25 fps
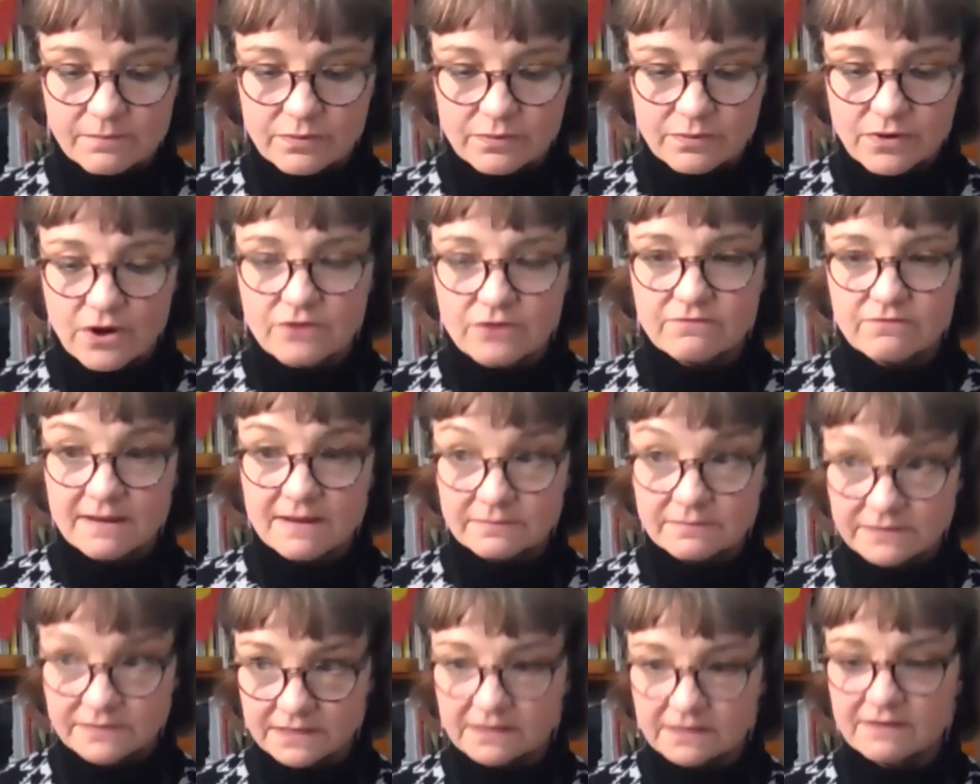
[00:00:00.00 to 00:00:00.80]

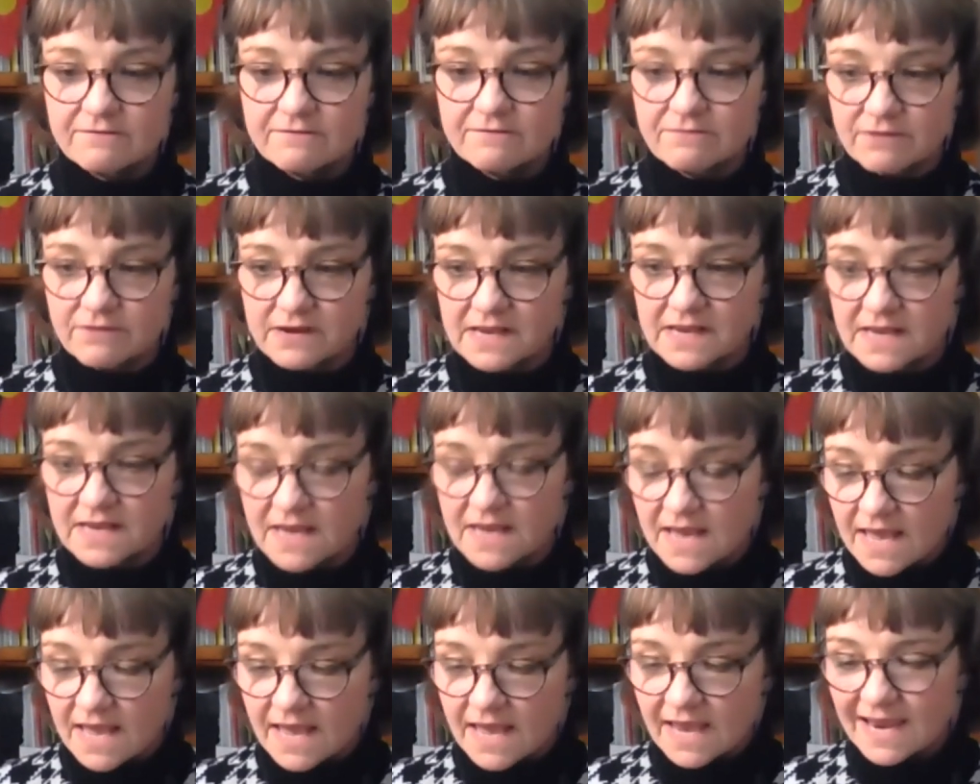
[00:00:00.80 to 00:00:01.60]
program delivery,
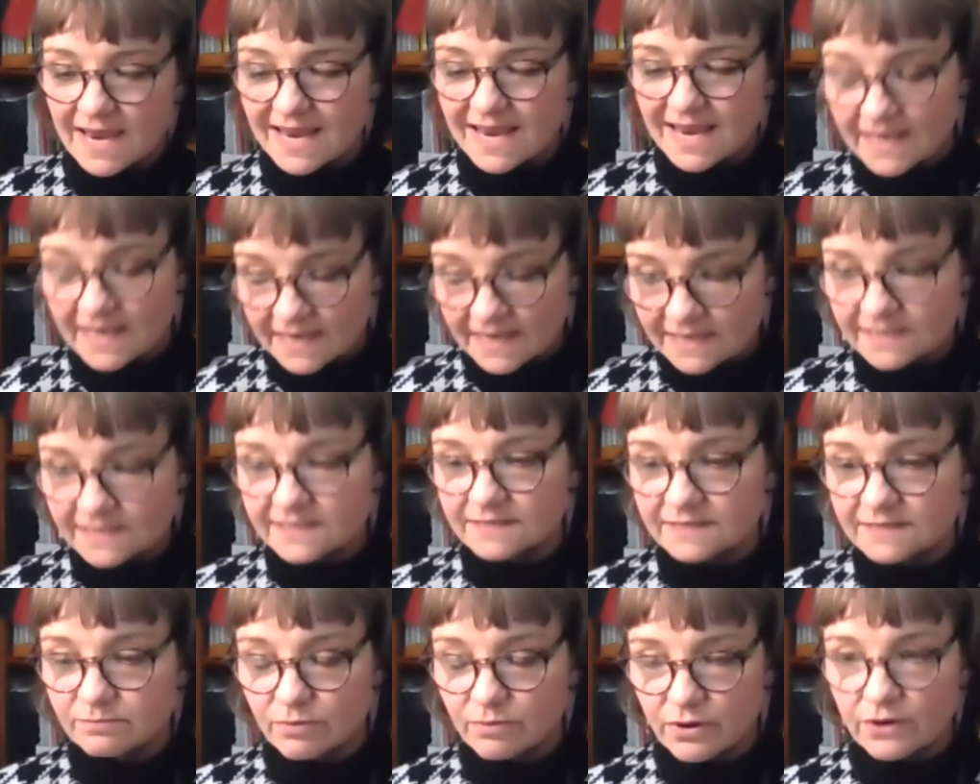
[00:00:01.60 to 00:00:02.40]
it
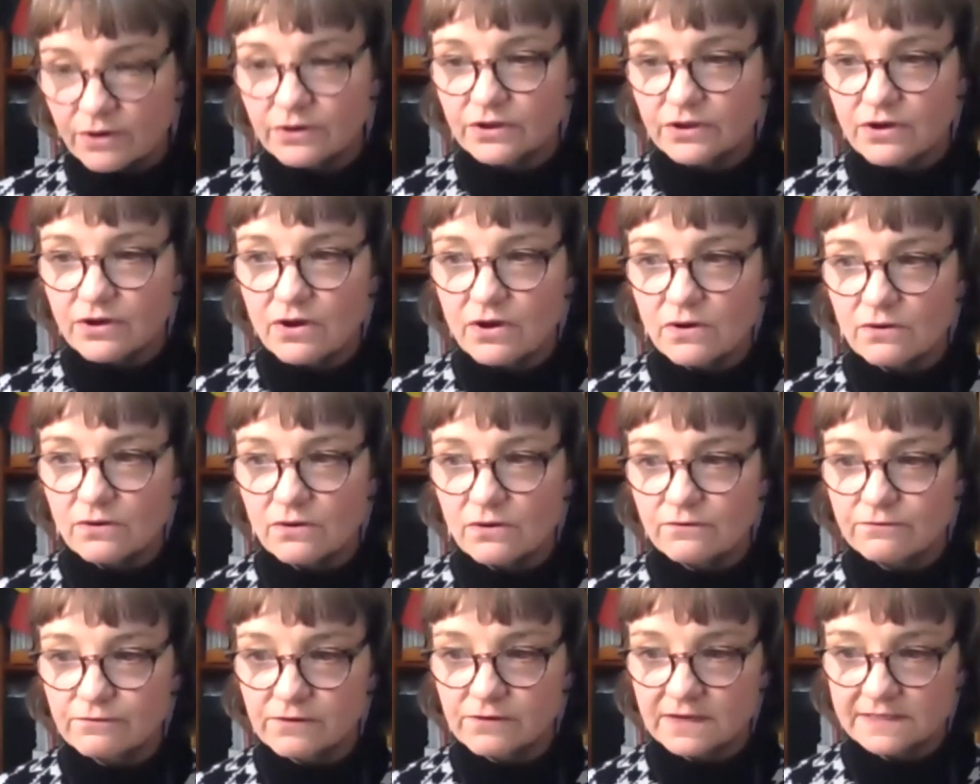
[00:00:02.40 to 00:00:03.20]
is
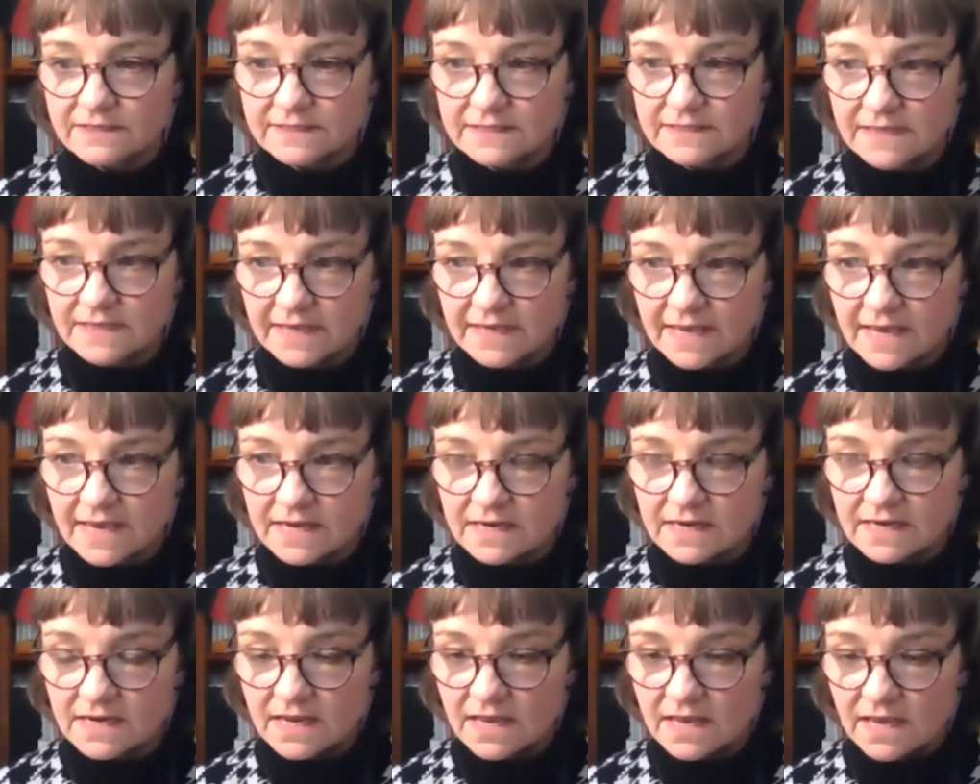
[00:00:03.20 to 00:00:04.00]
protocol for us to
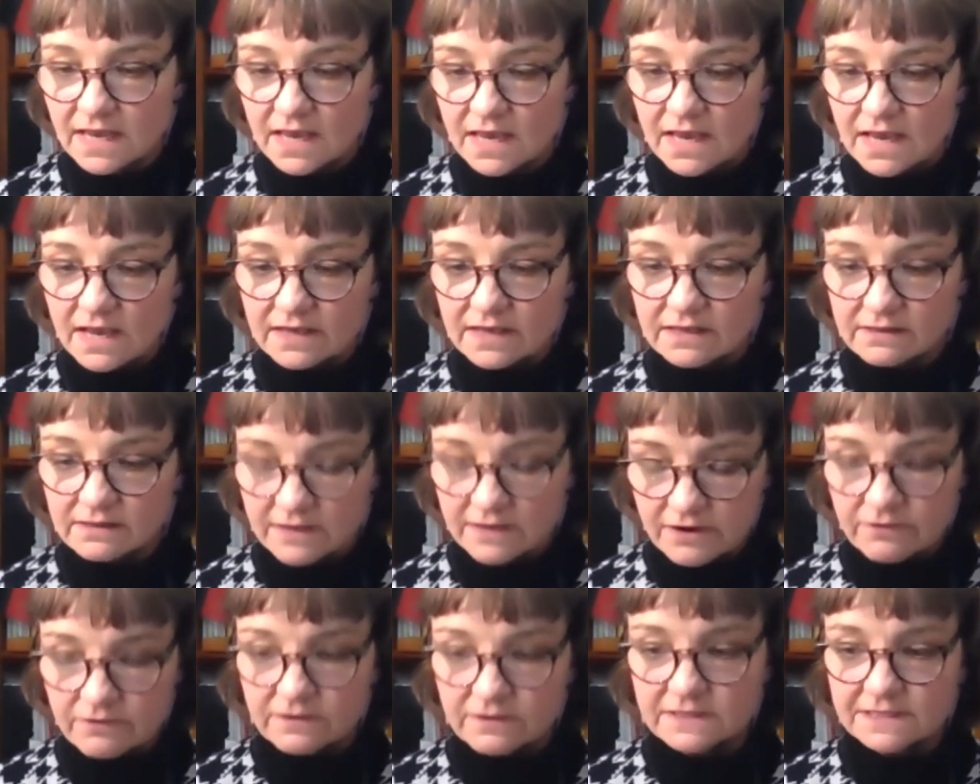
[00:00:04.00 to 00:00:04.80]
get
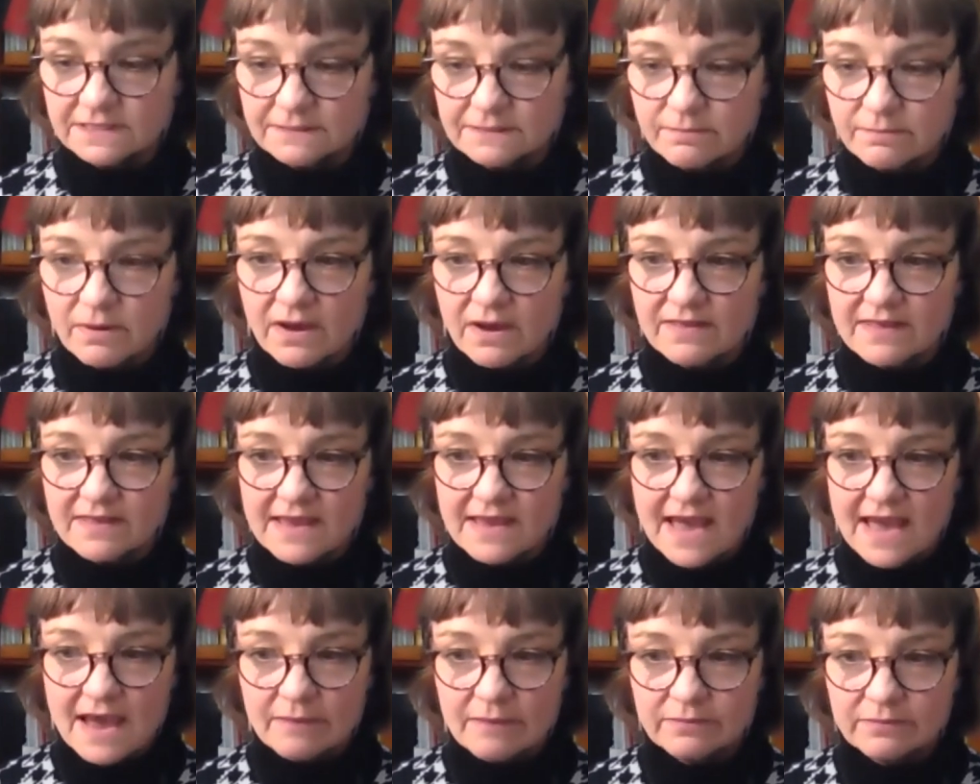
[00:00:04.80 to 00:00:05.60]
clearance by
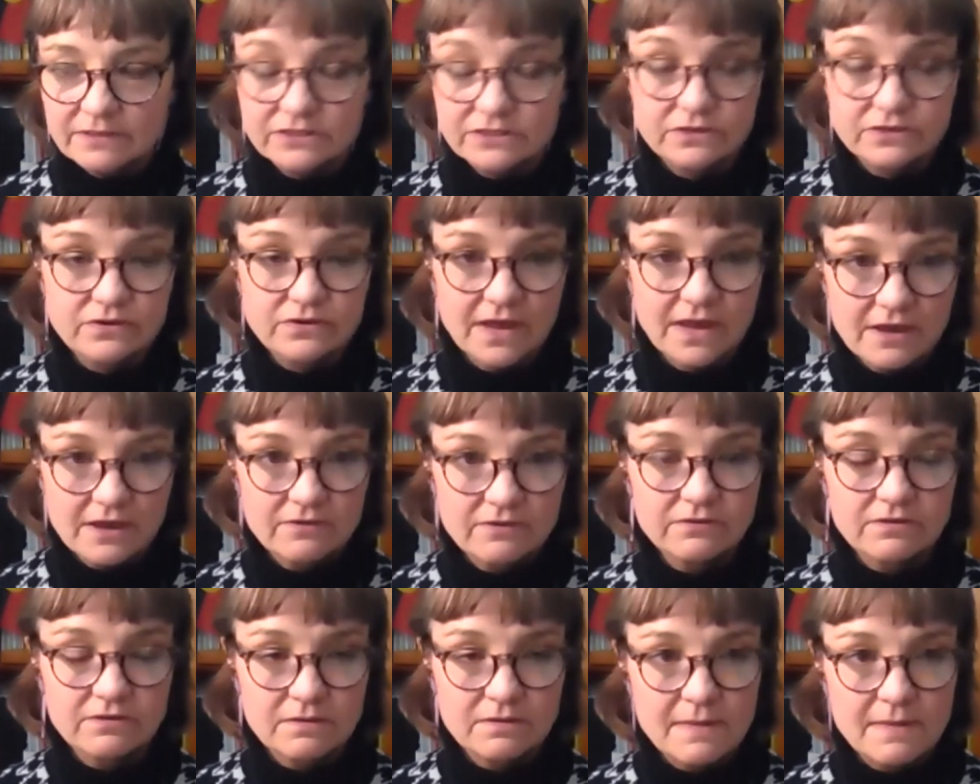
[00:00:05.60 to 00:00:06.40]
the Aboriginal
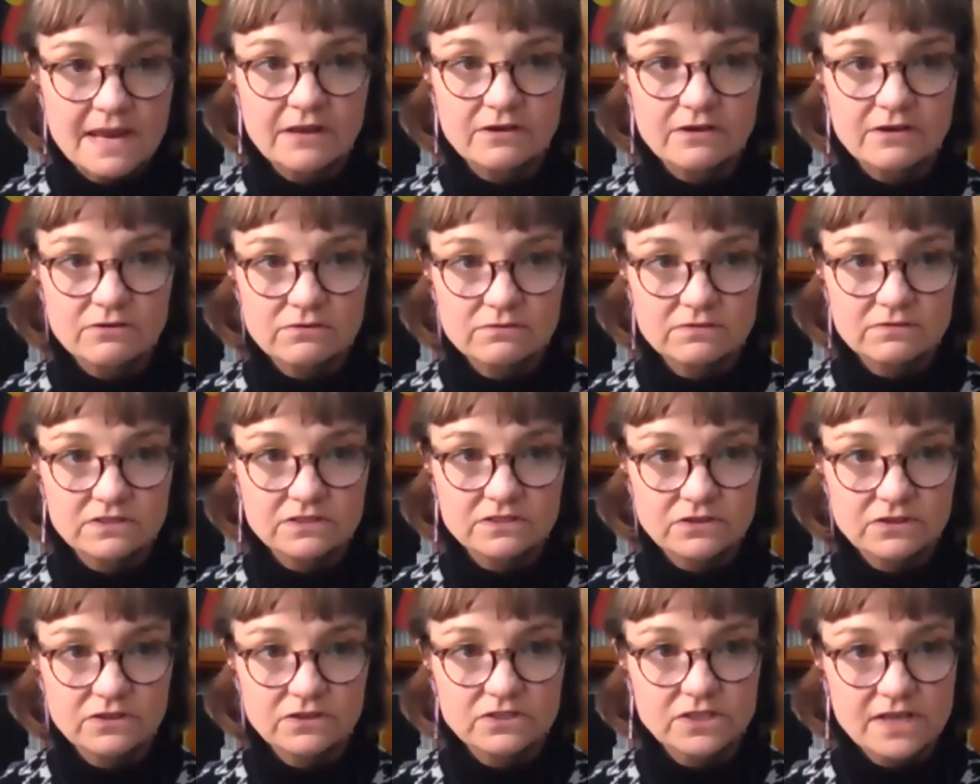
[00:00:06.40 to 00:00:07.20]
Health and Medical
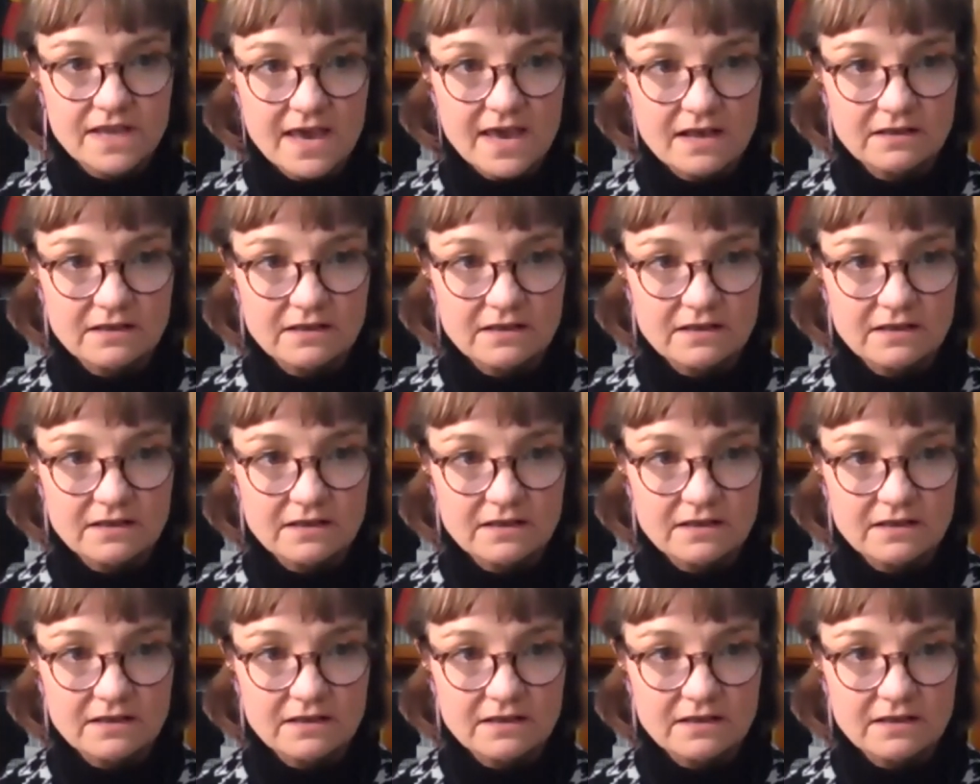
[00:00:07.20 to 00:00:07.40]
Research